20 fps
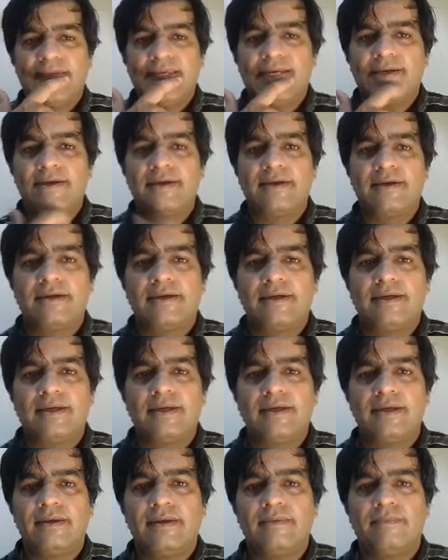Here
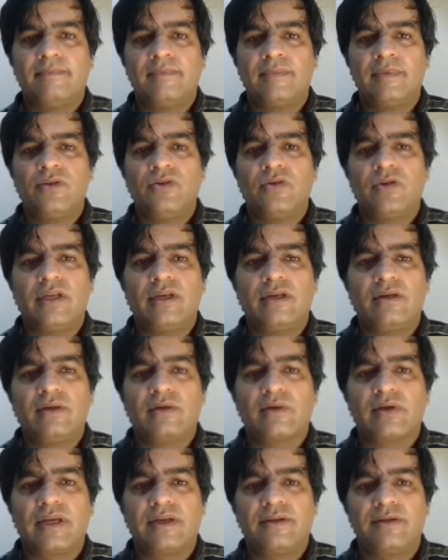you can
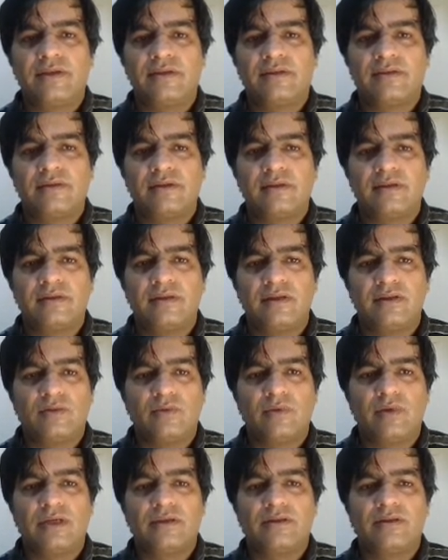look at this
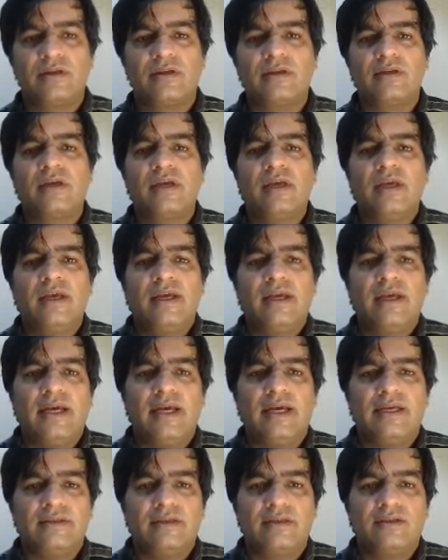situation.
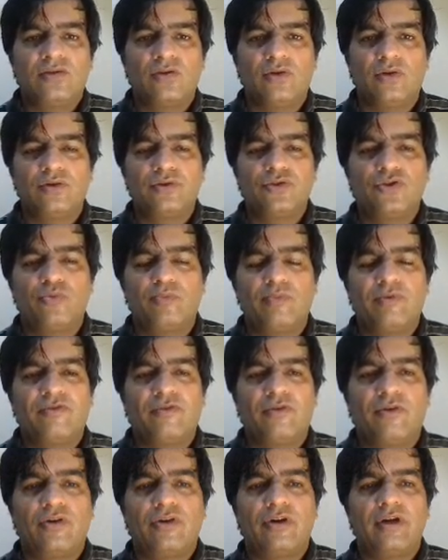As I told you
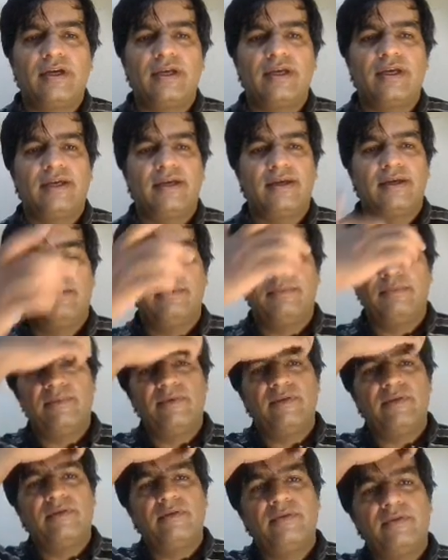before
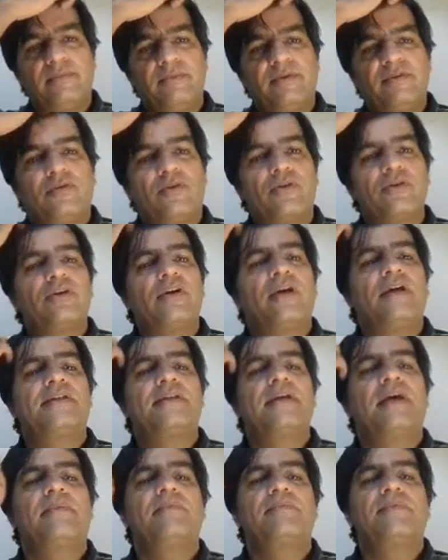you
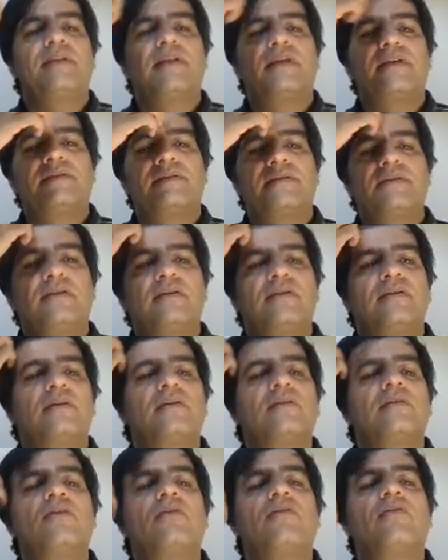attempt this, you
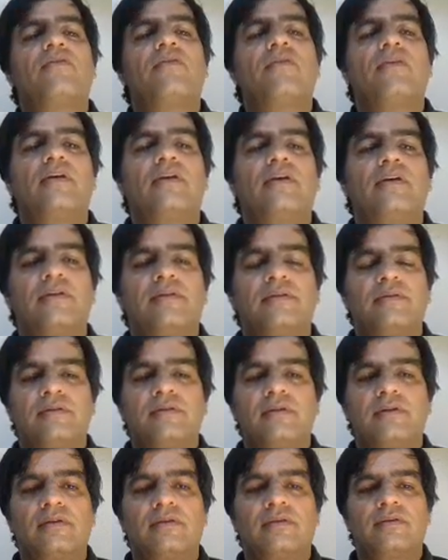should go
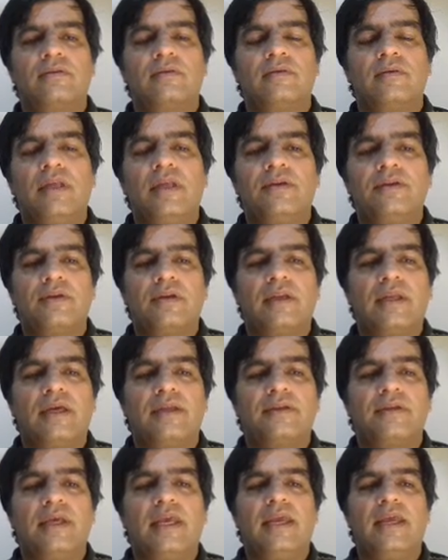to
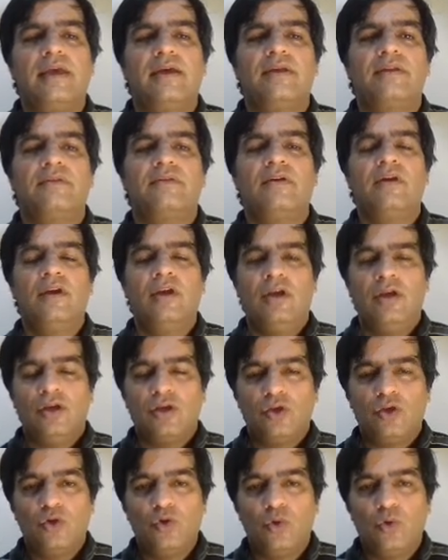internet and
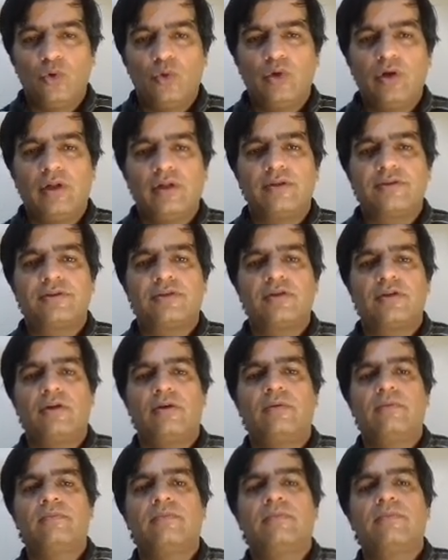Google
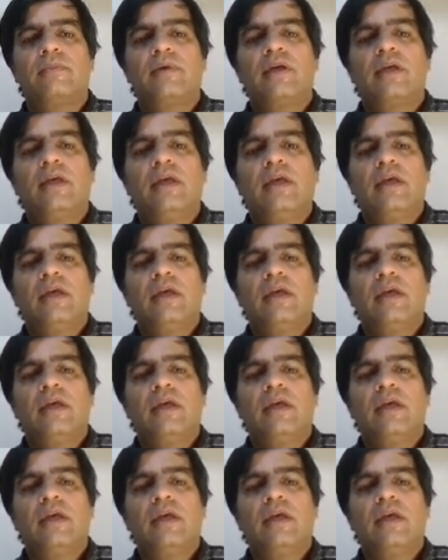some